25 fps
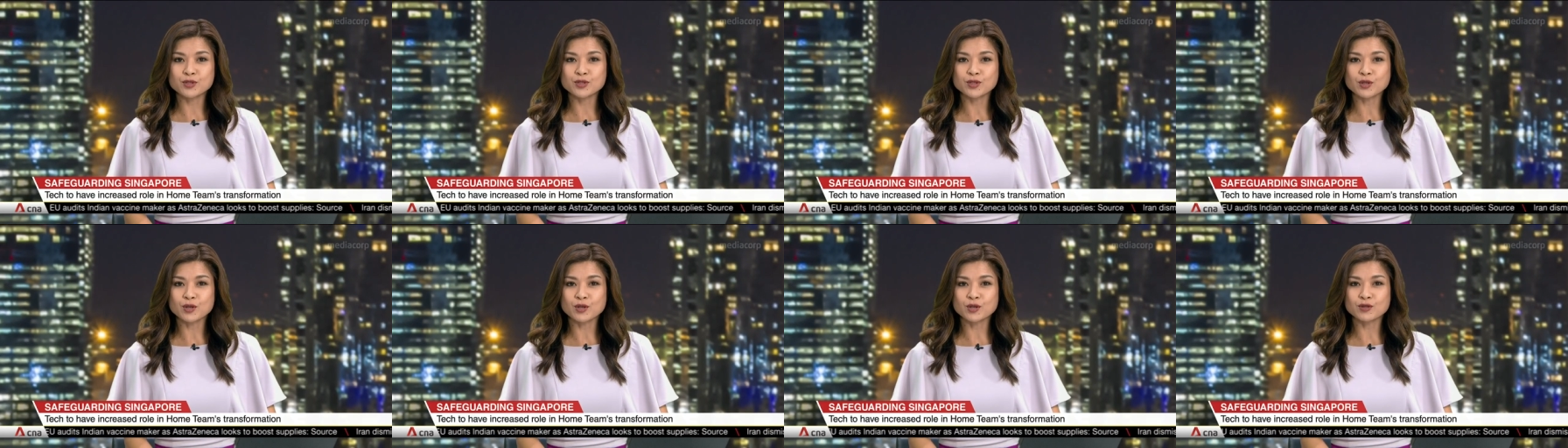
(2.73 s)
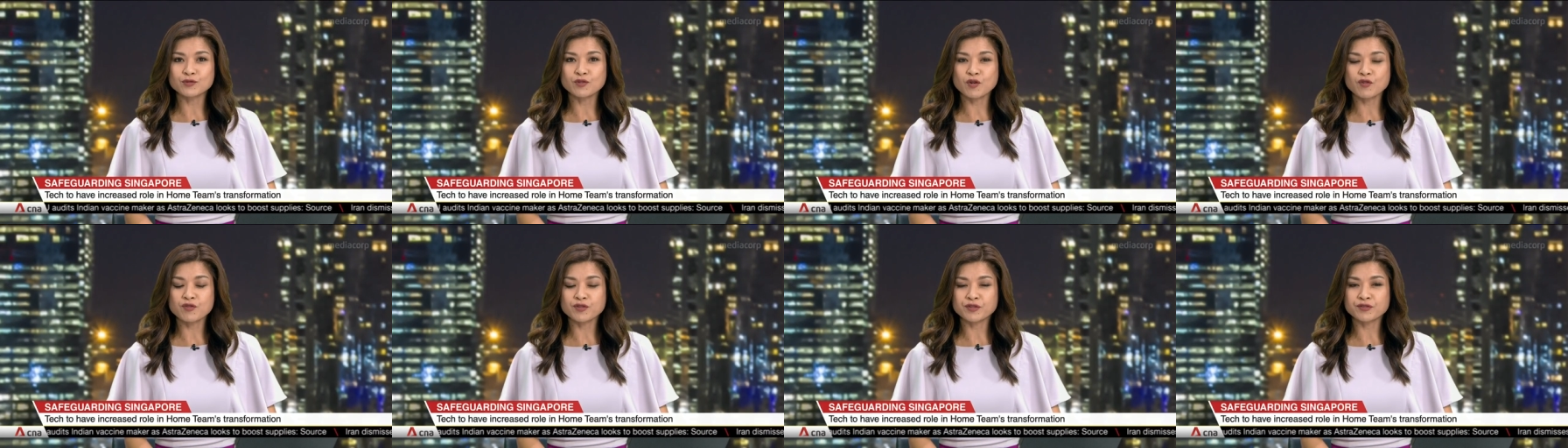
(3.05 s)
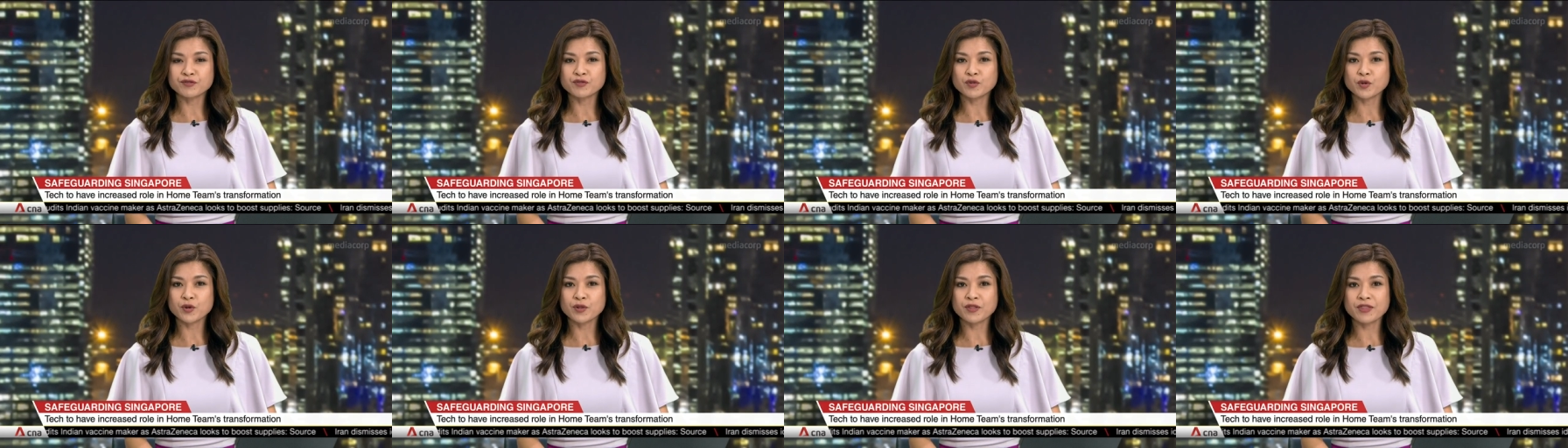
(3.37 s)
to solve
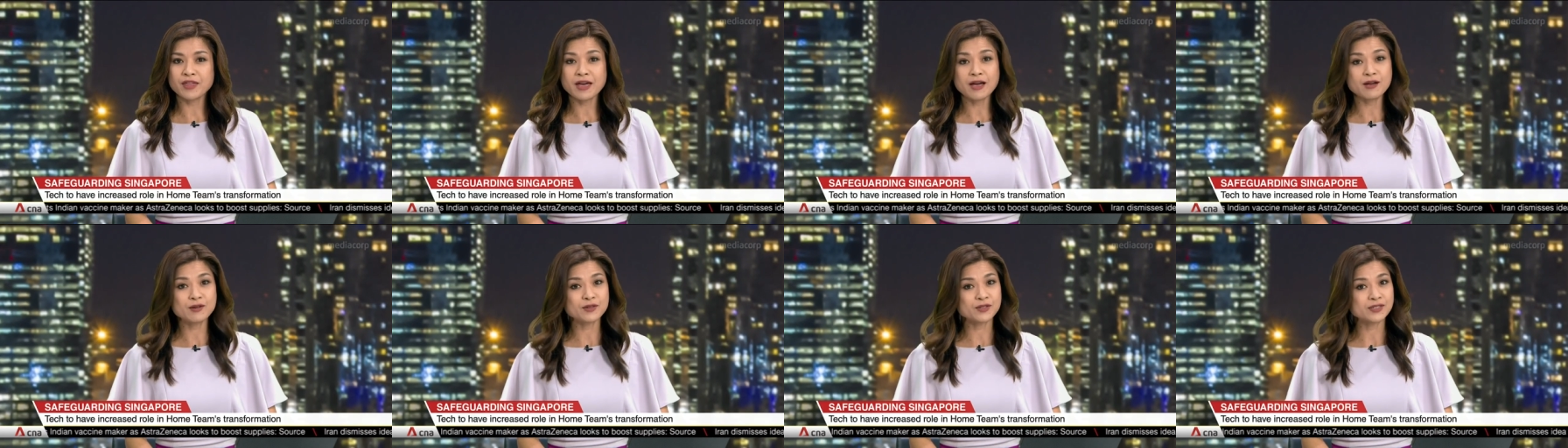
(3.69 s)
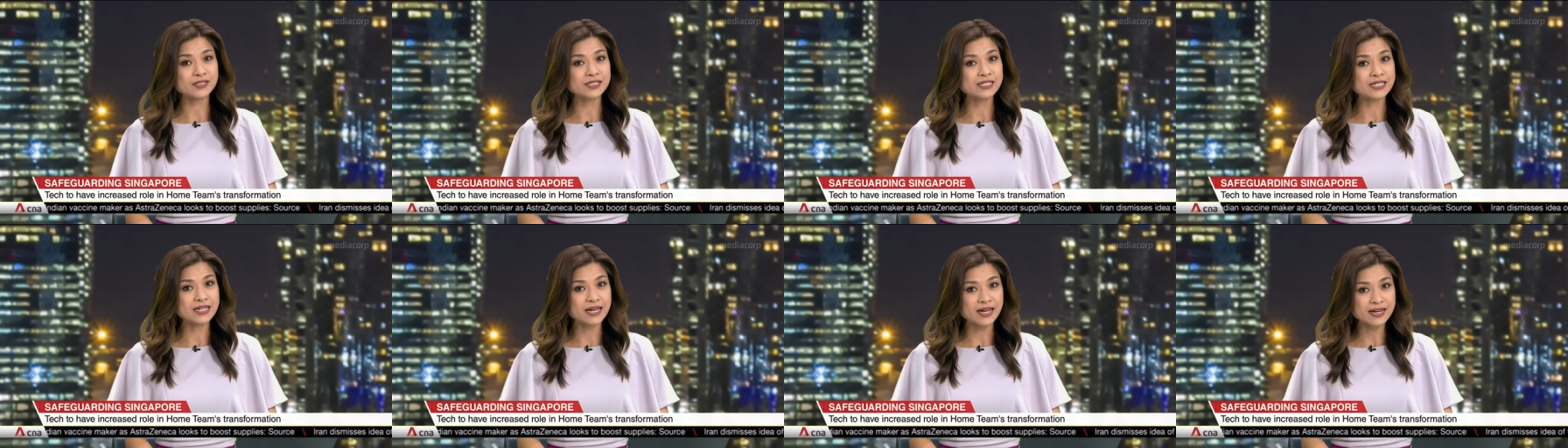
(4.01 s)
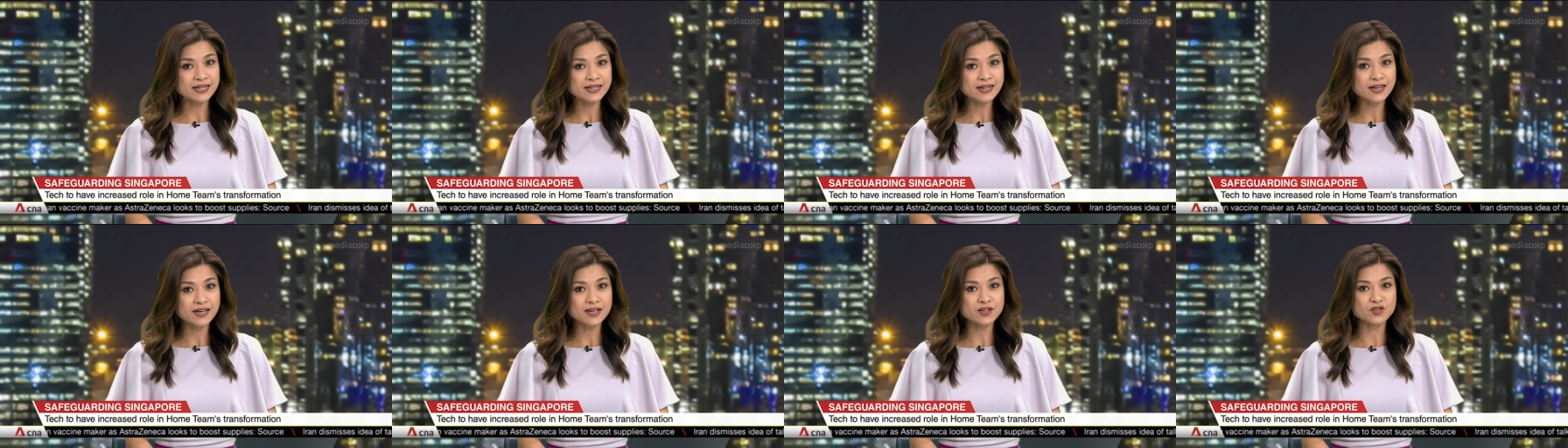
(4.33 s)
over
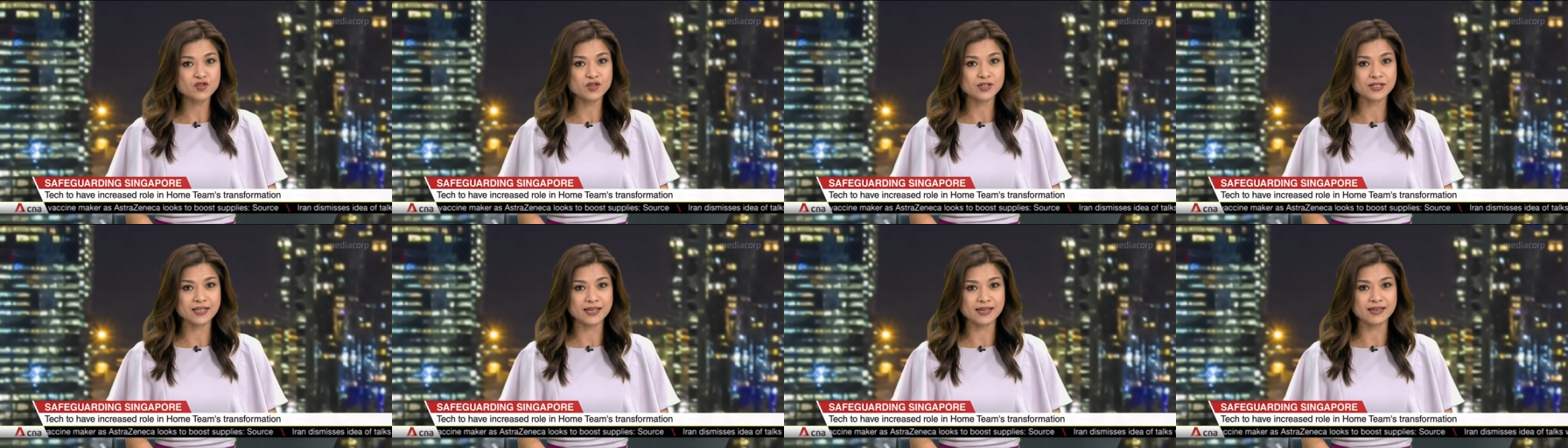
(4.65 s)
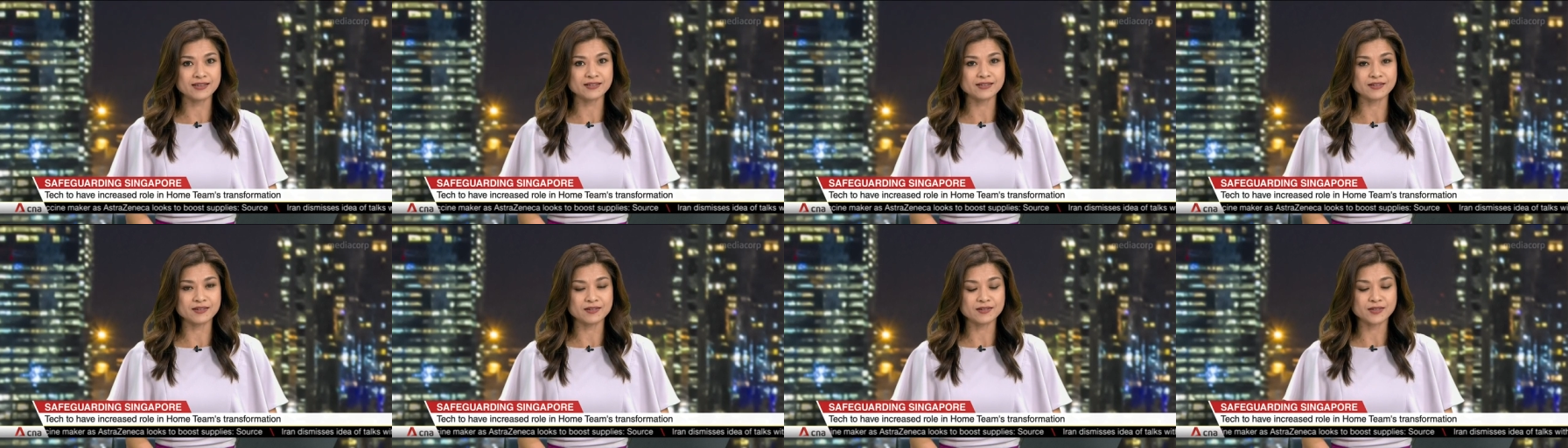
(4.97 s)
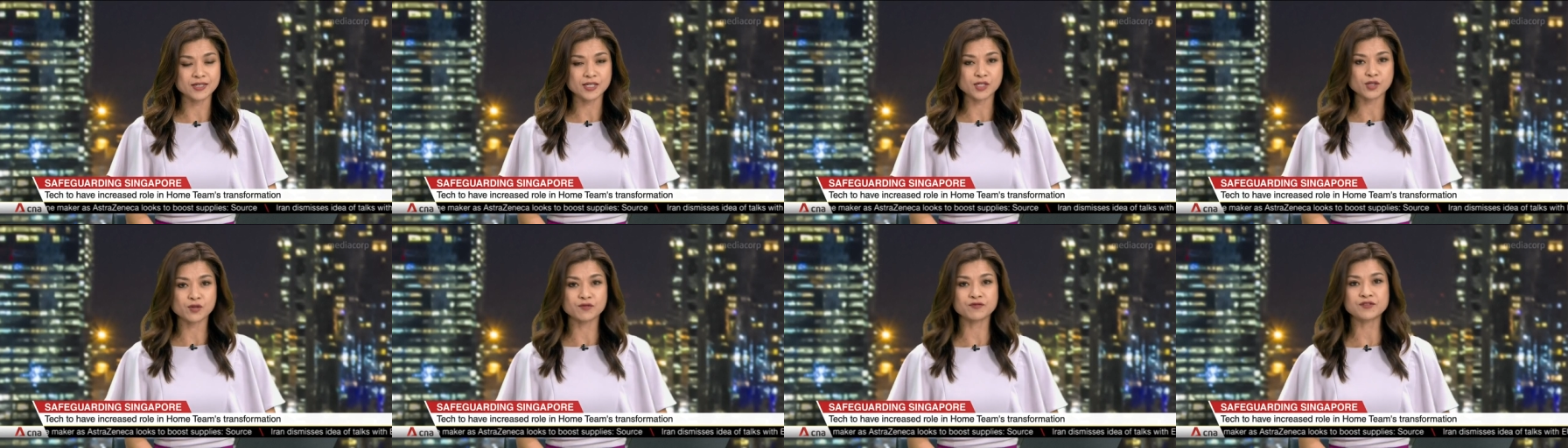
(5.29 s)
4,900
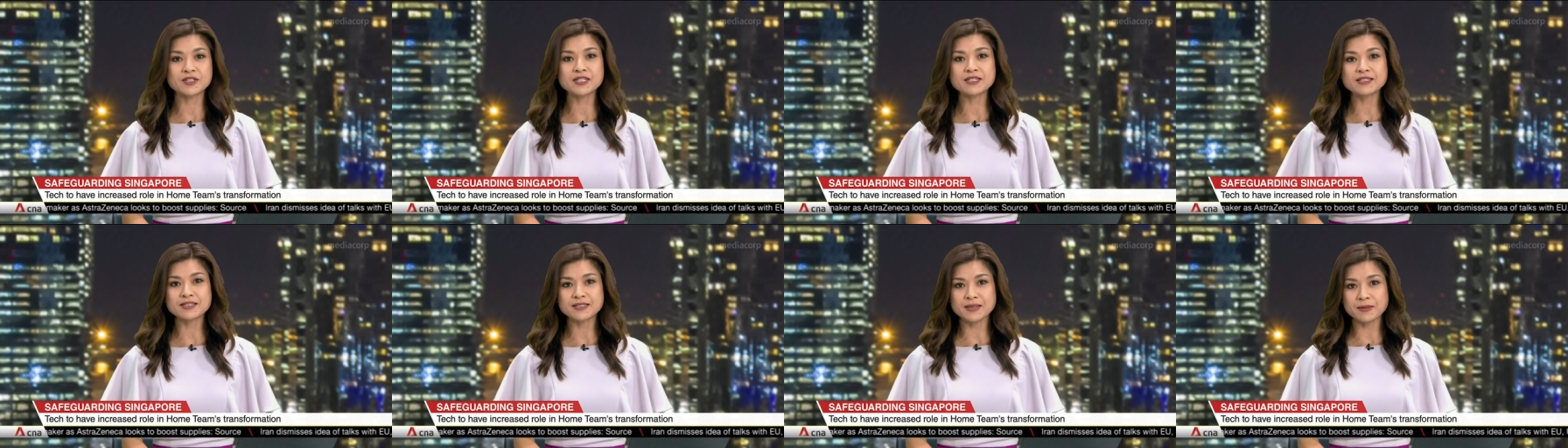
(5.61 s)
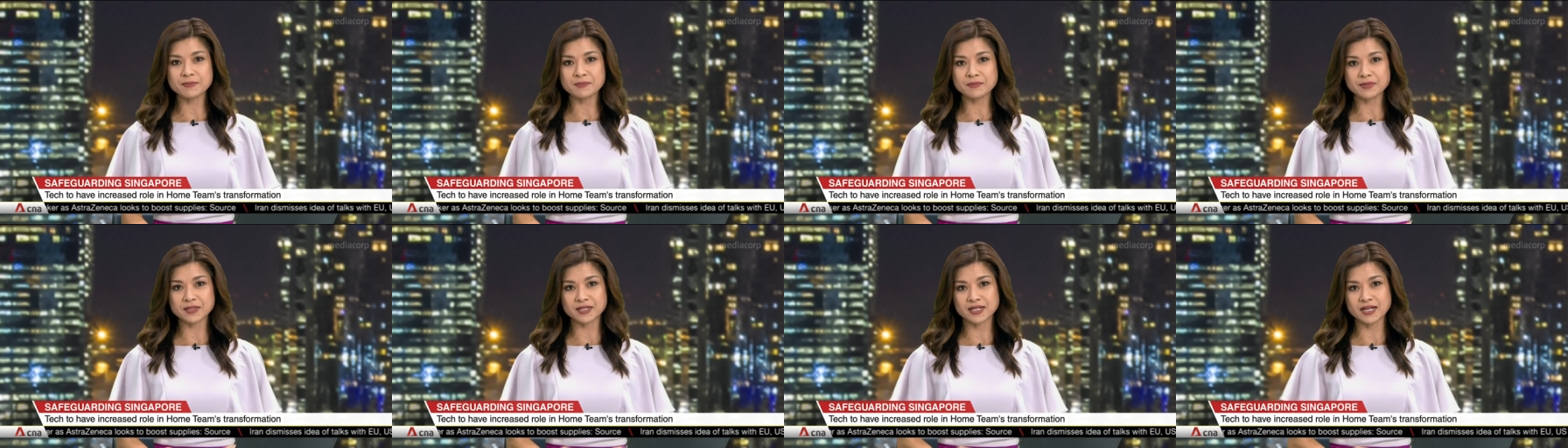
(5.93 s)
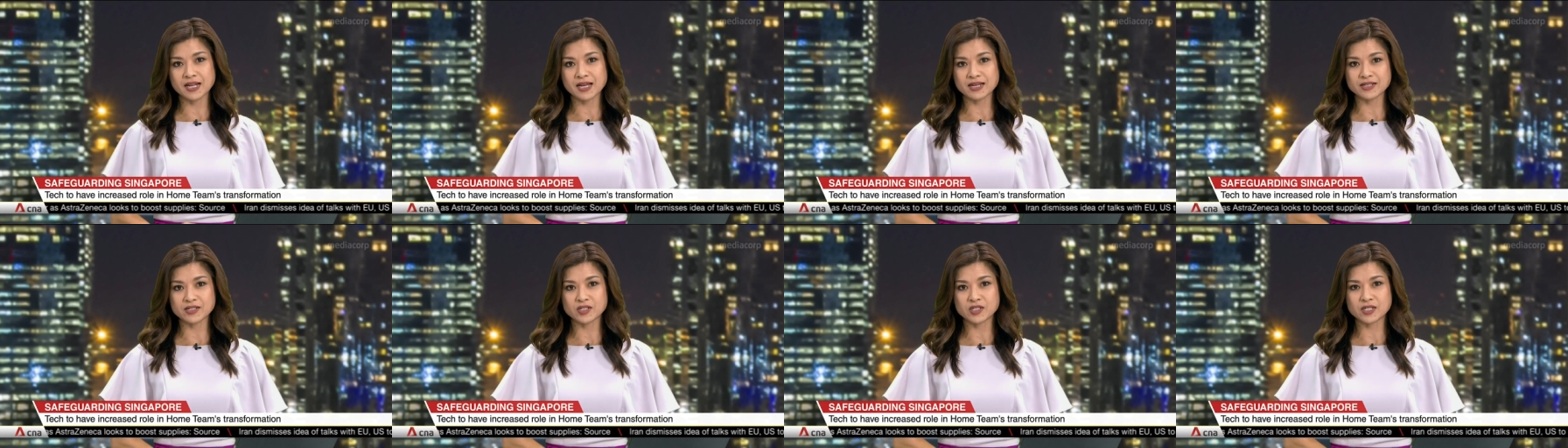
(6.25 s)
cases as of
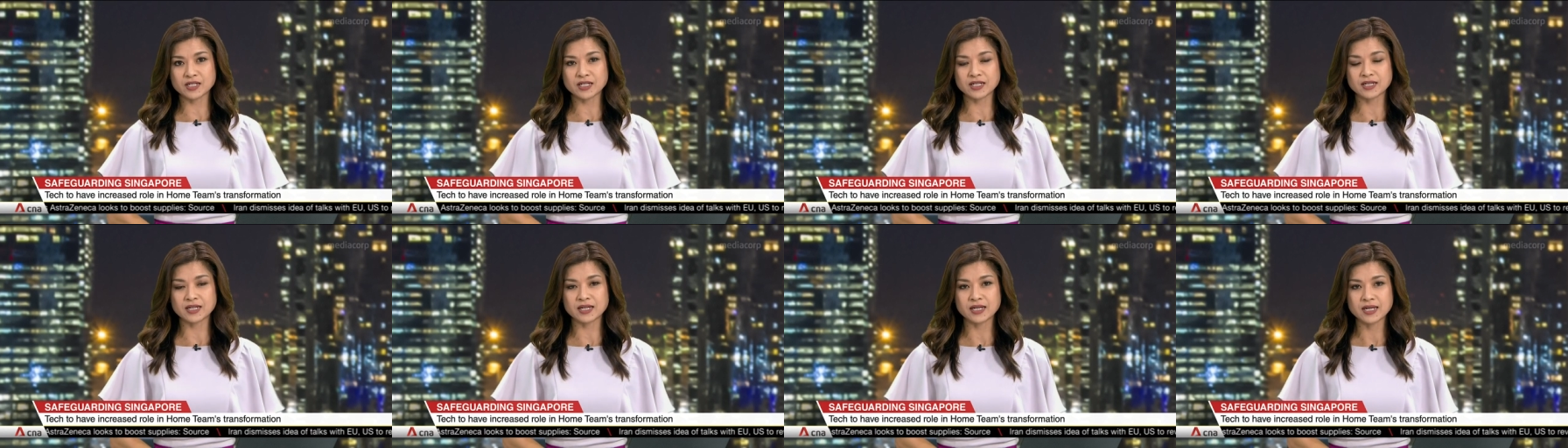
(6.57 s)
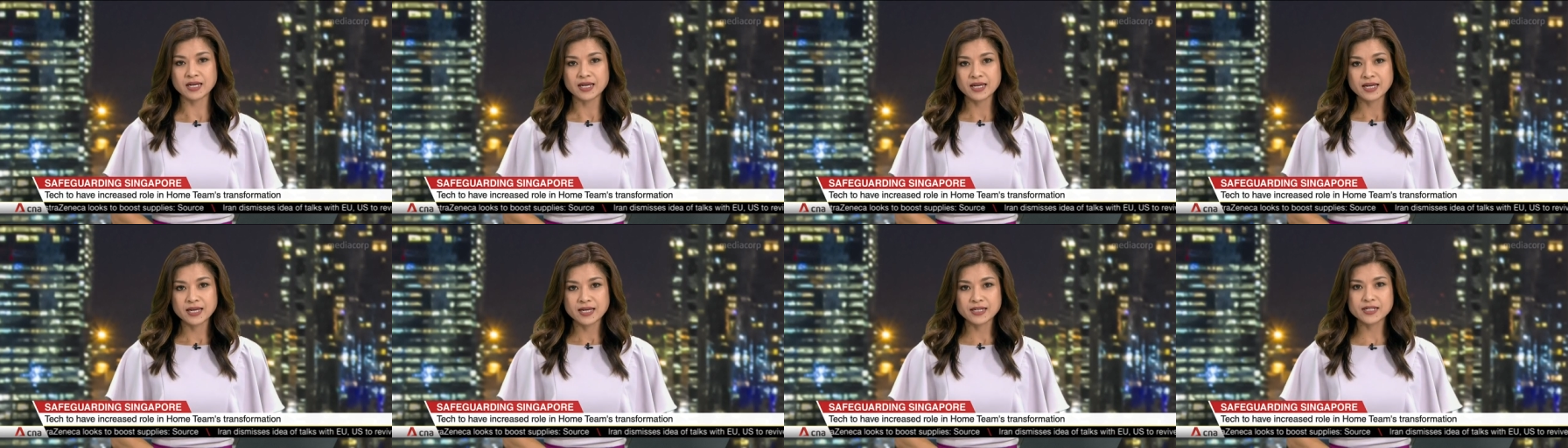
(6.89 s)
December last year.